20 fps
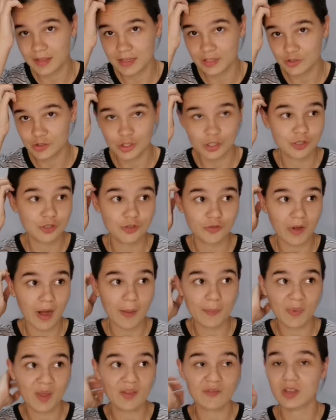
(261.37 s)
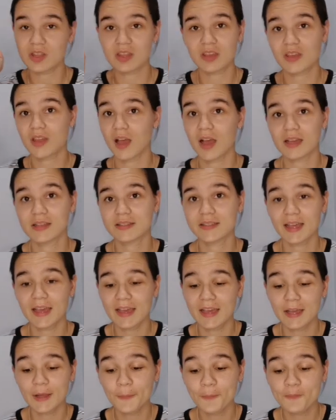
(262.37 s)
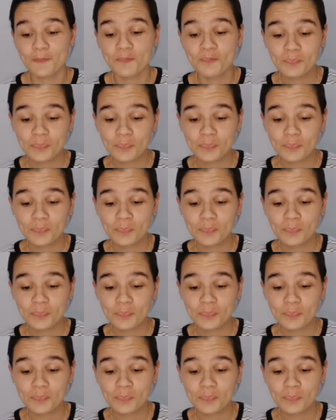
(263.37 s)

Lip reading: Then just scrap everything I say.